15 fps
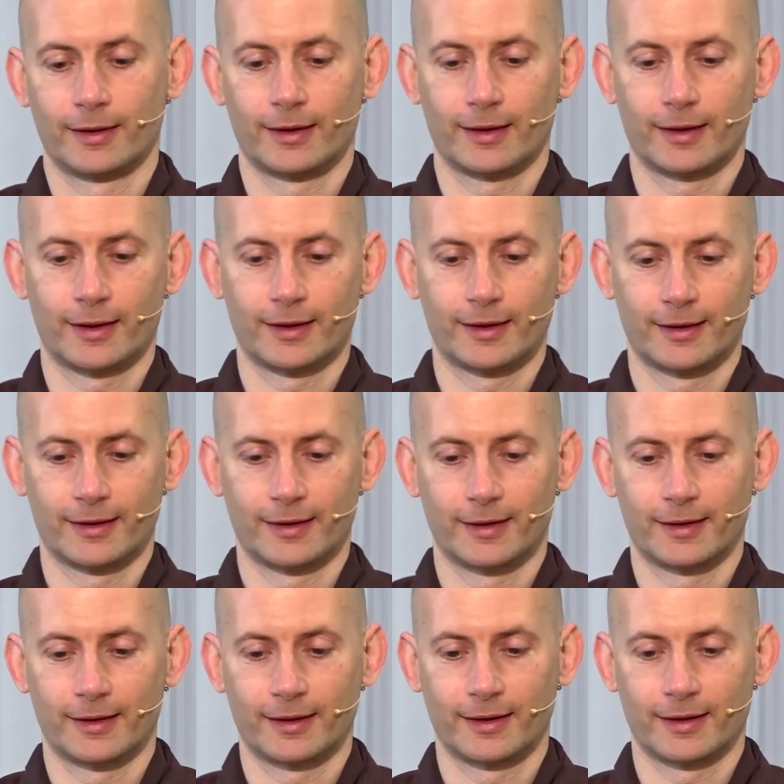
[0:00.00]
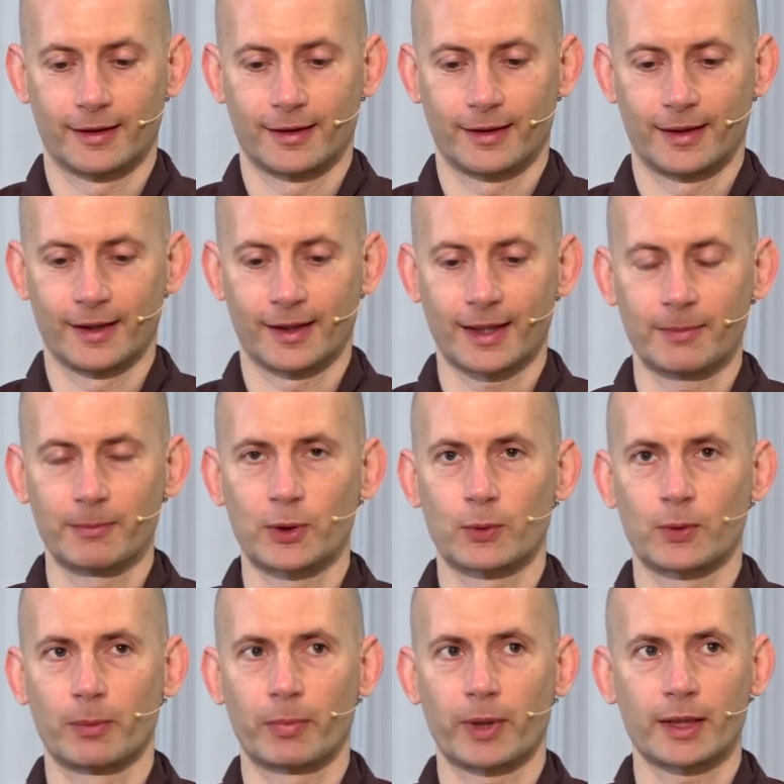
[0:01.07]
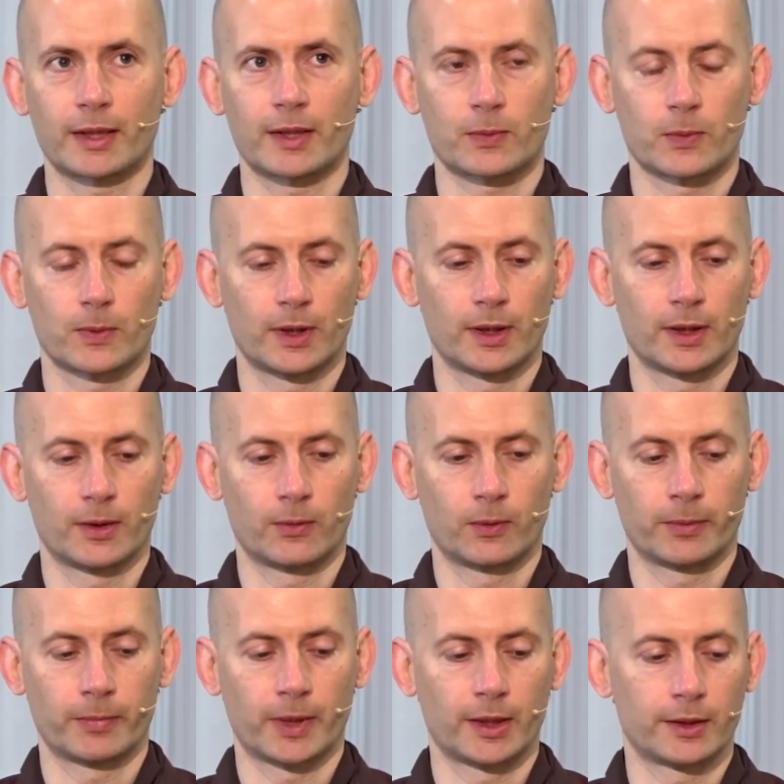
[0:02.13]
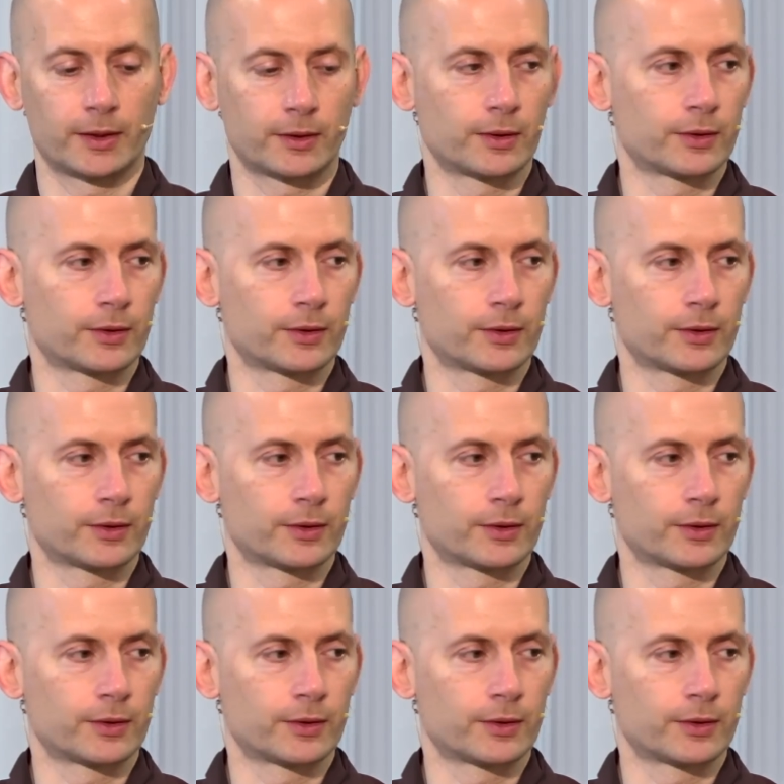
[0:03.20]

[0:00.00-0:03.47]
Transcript: and coming to the practice, we may